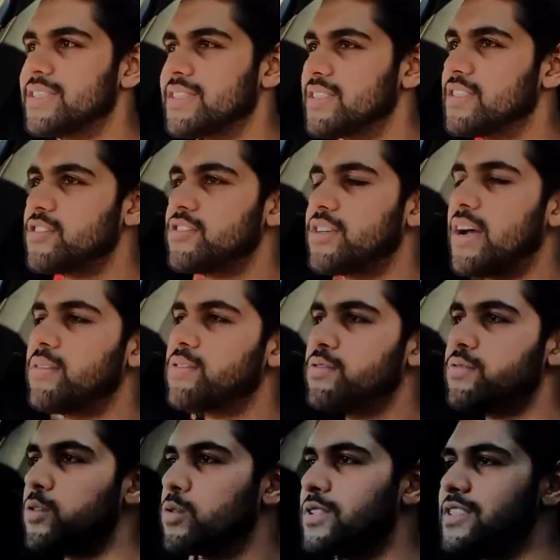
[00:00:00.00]
and a driver
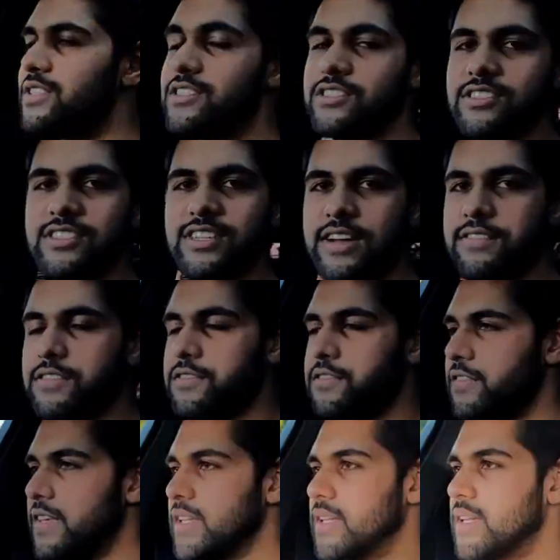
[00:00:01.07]
focus and a driver
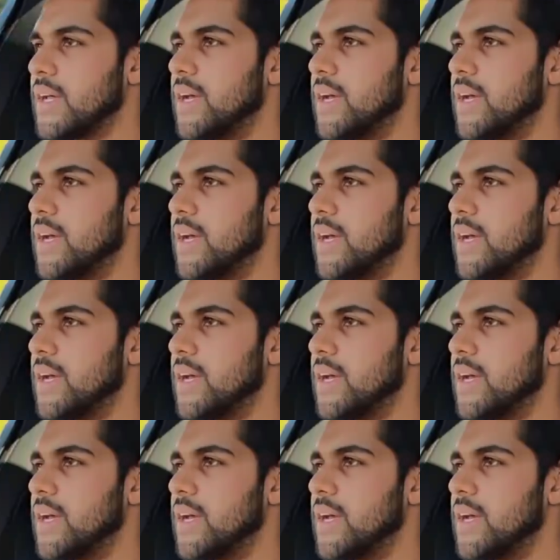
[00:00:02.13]
feel,